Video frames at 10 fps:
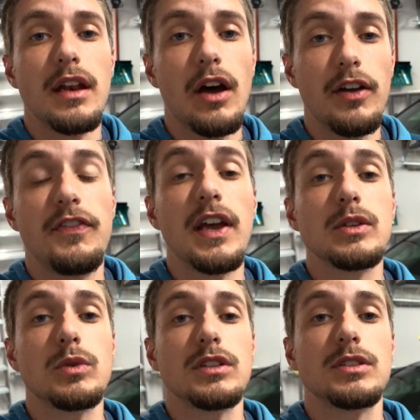Now, if you
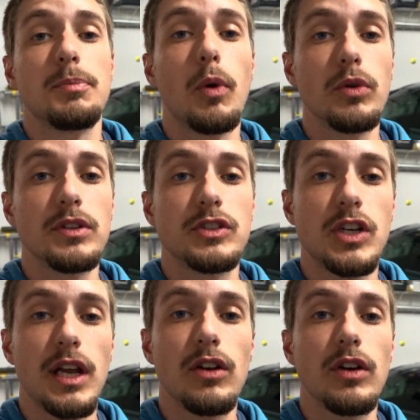guys want to support this
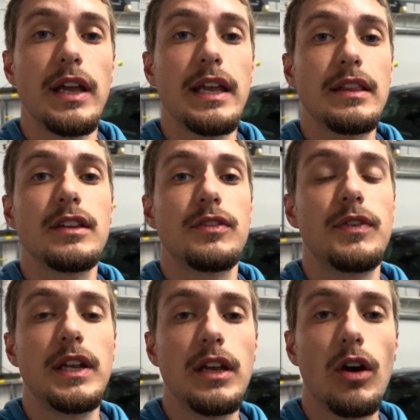channel and this
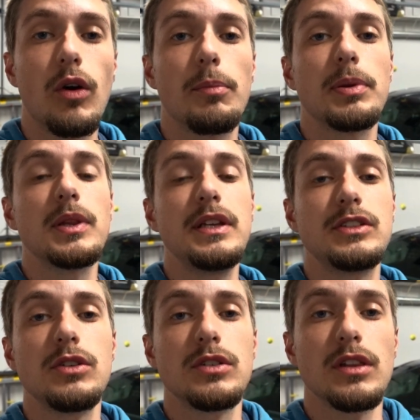video,
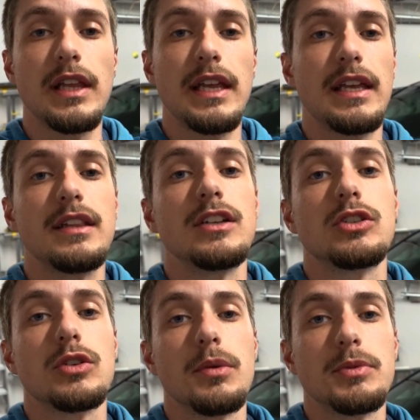please use the link in the
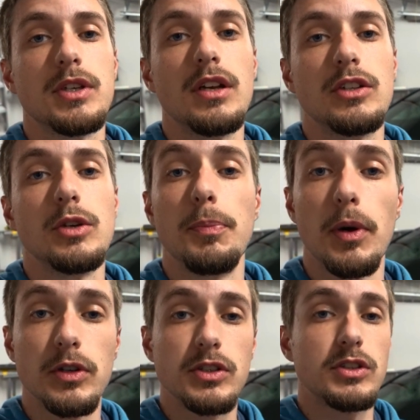description to
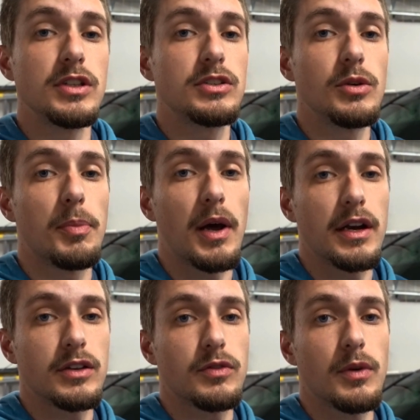purchase these two
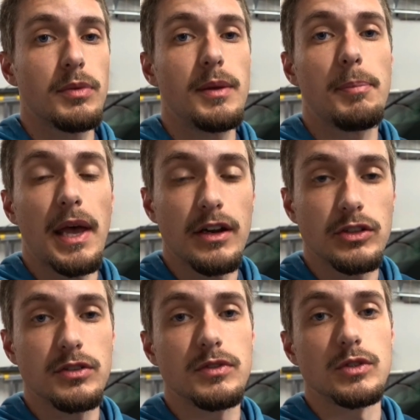products from the Paddle
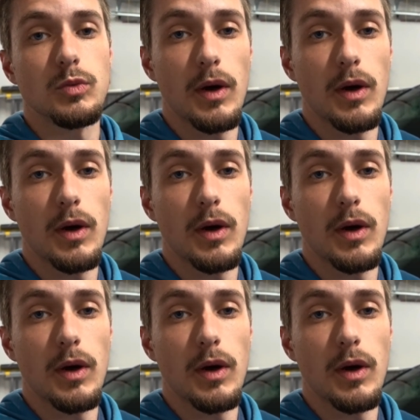Shifters